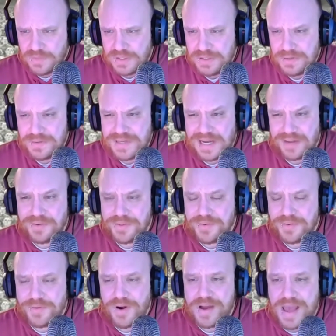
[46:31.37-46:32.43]
you download the
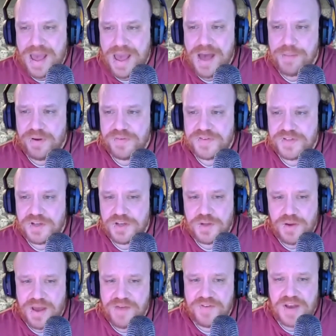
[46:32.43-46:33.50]
wrong app, all of a sudden you
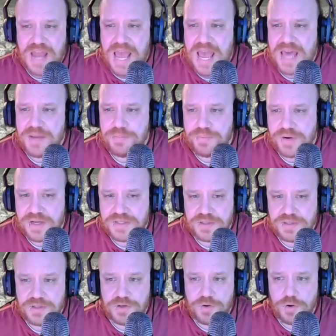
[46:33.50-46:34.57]
have an ad pressing
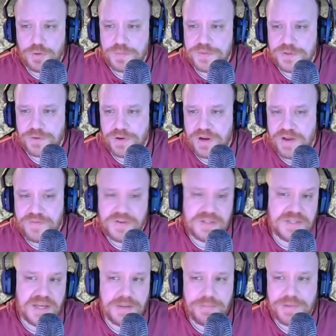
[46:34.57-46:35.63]
to your home screen every
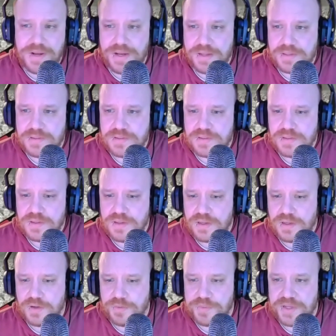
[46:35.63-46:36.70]
10 minutes,
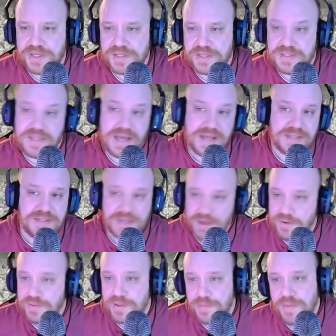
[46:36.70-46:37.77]
because that's
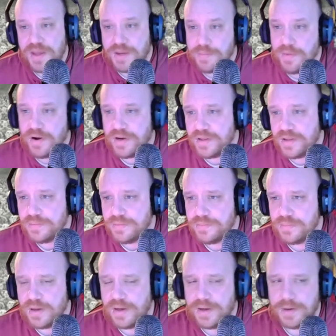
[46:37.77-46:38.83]
how they make money.
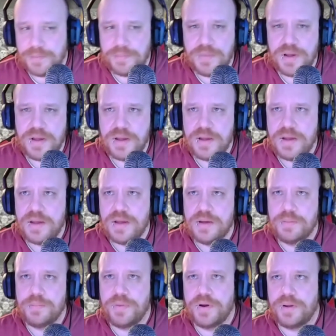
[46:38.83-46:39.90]

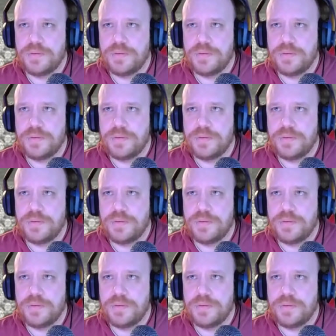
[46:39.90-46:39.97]
But